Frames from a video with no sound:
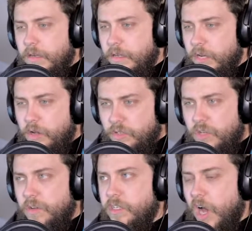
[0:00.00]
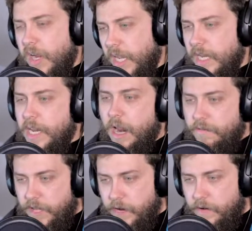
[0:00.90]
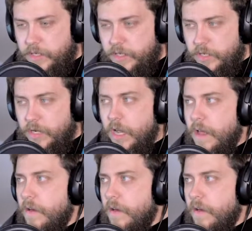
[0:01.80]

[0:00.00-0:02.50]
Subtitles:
so you can talk in and out of character